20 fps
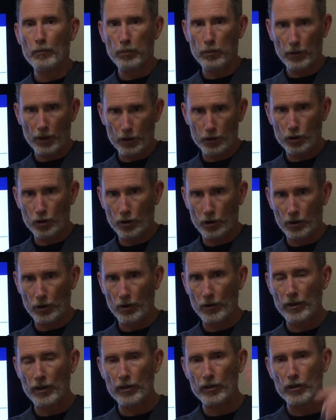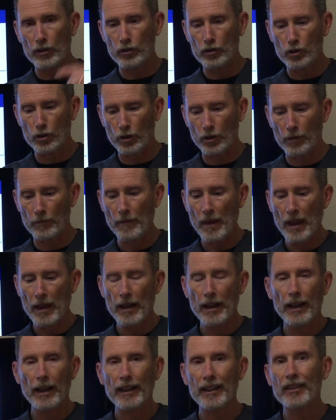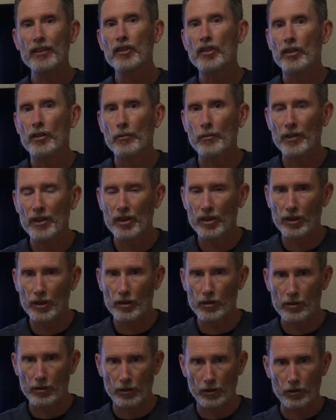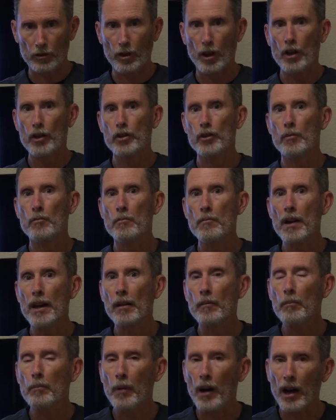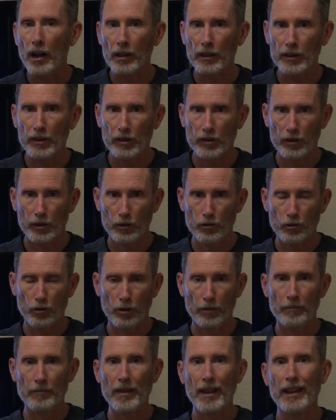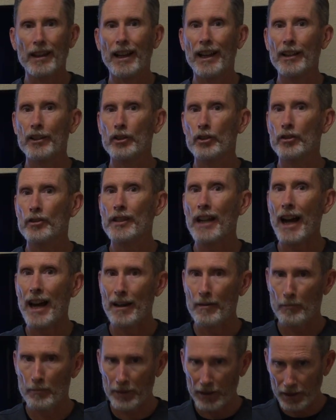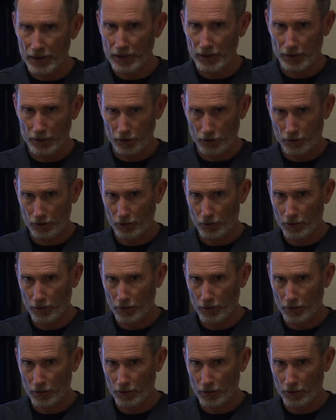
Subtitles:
blood sugar. This is your insulin resistance, your metabolic syndrome, and your diabetes.